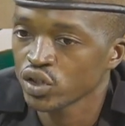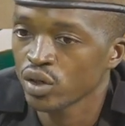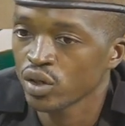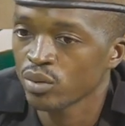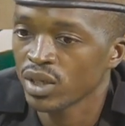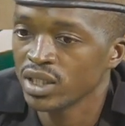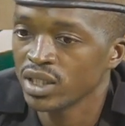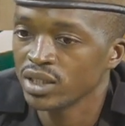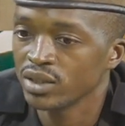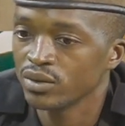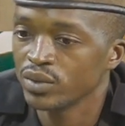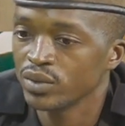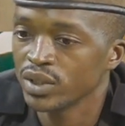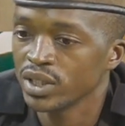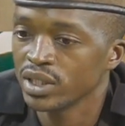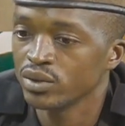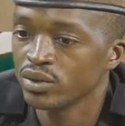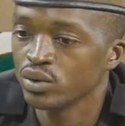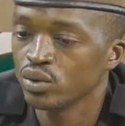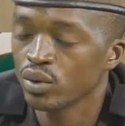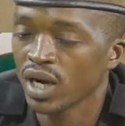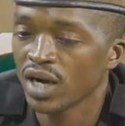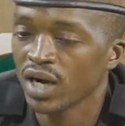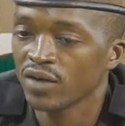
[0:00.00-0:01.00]
normally, we
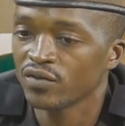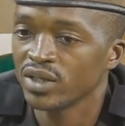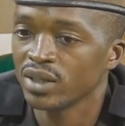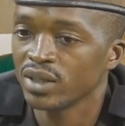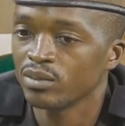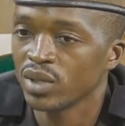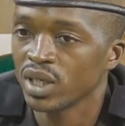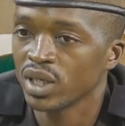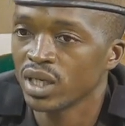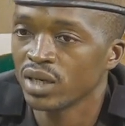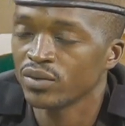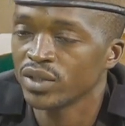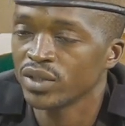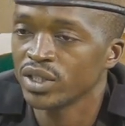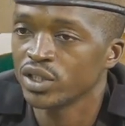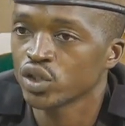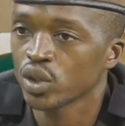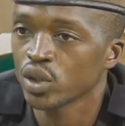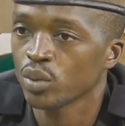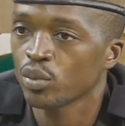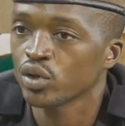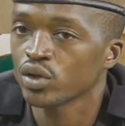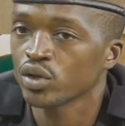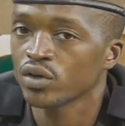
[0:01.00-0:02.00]
do have them with the
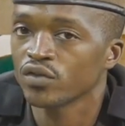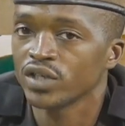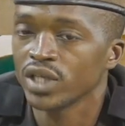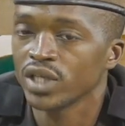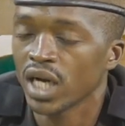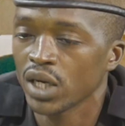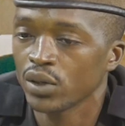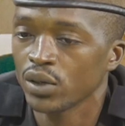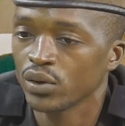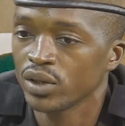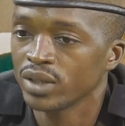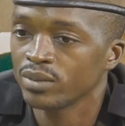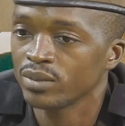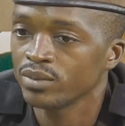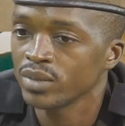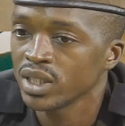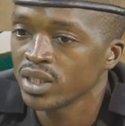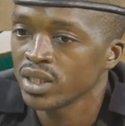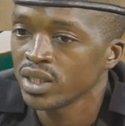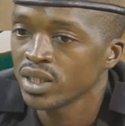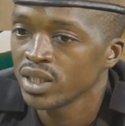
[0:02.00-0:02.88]
support of the IOM.